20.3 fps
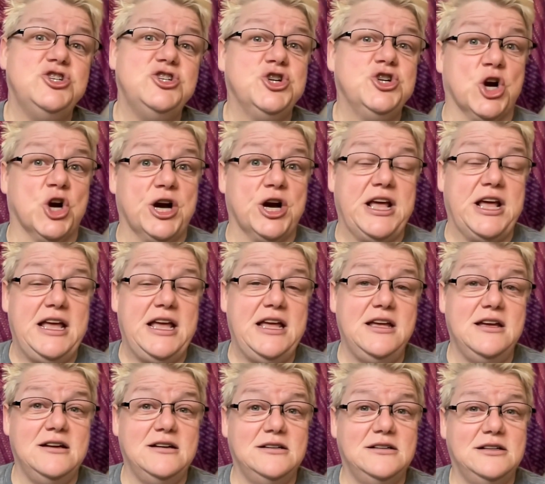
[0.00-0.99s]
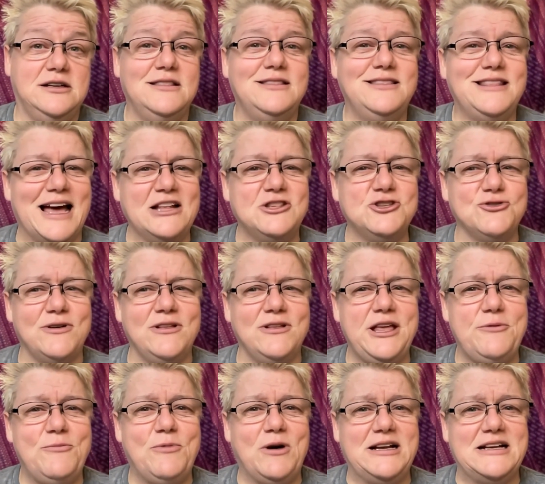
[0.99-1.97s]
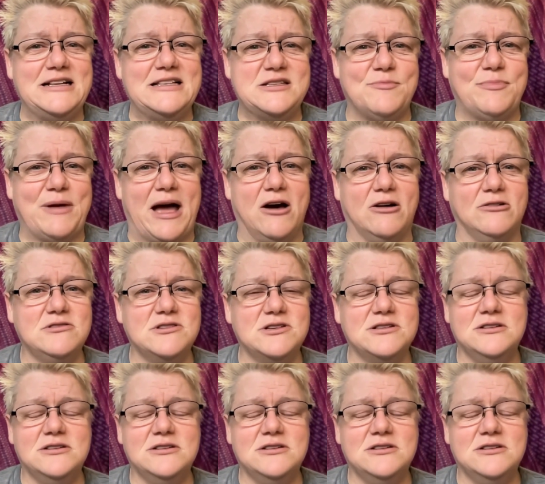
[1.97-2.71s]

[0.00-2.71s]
journey that's really what it's about.